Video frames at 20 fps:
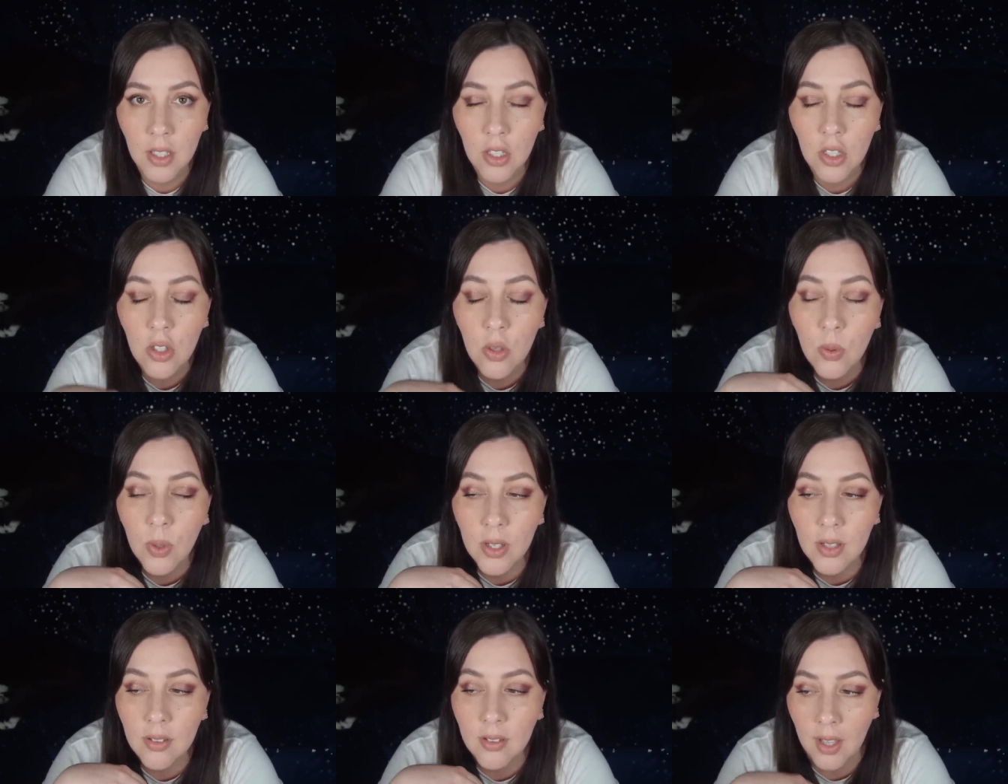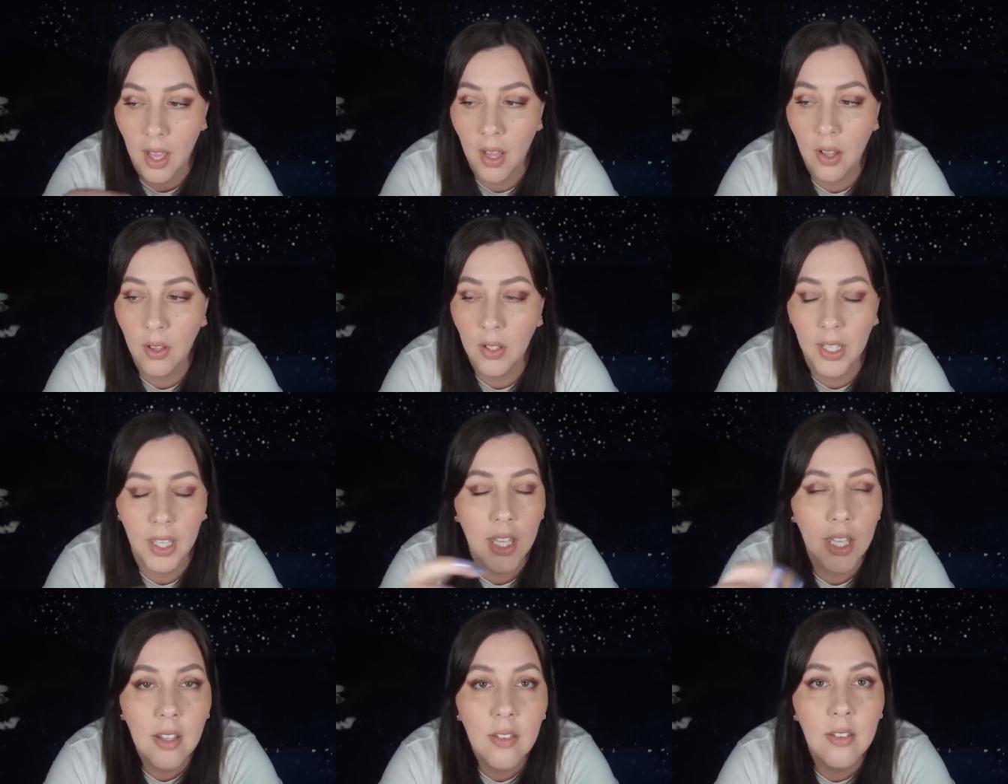you can tell
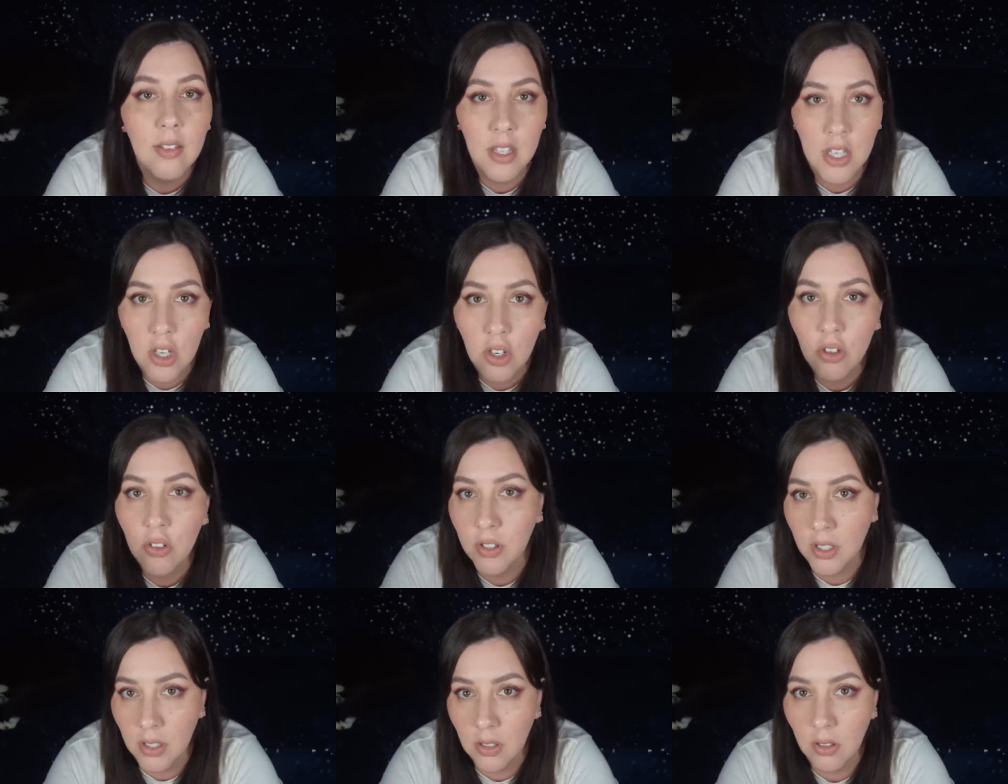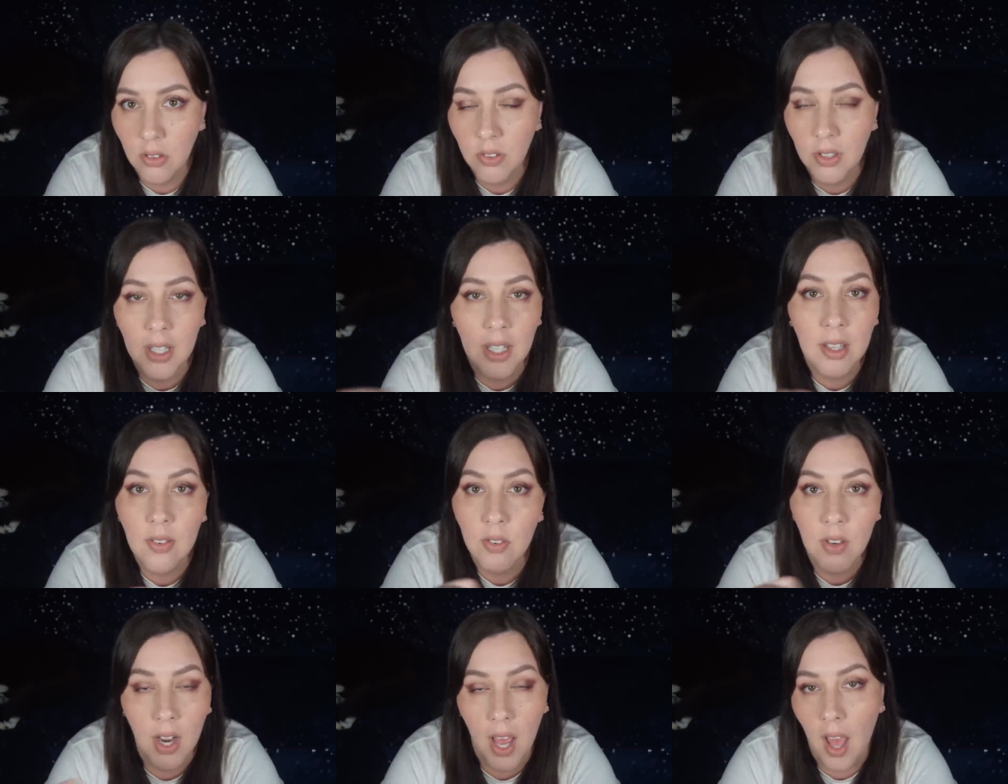like he's near tears
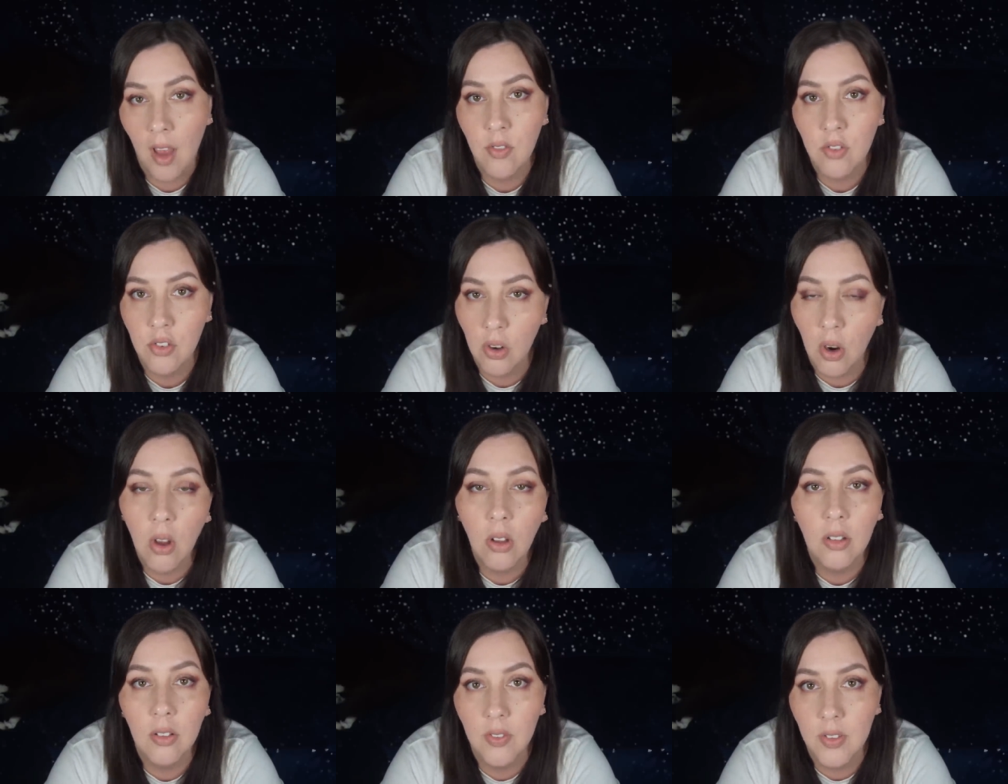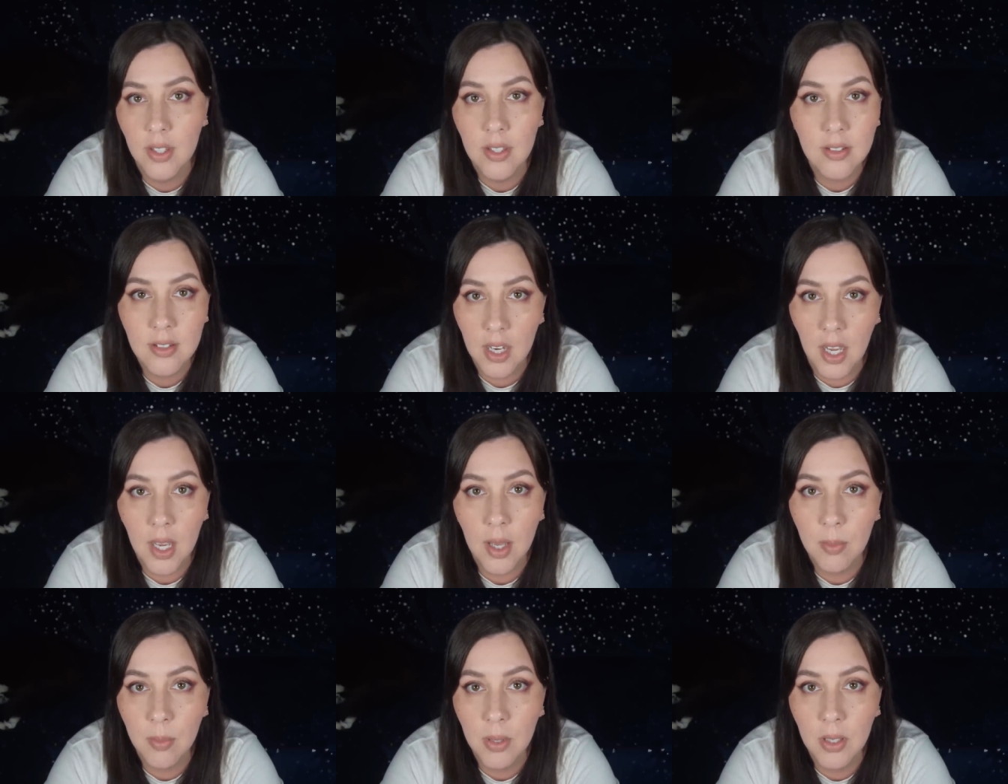even after all of this
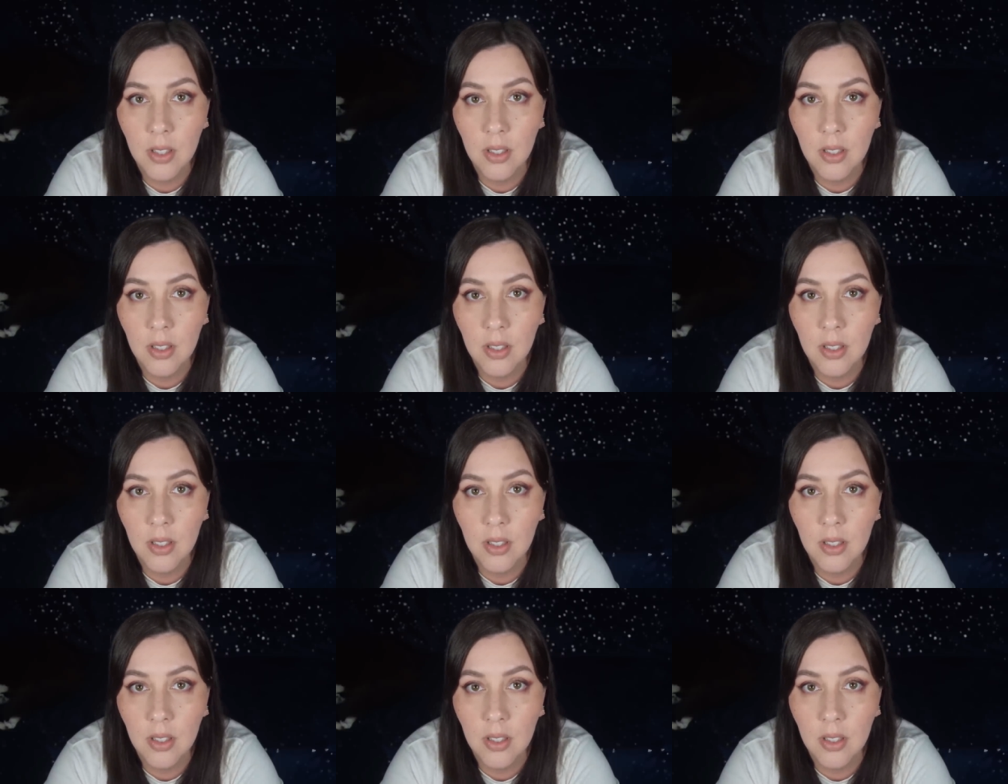time.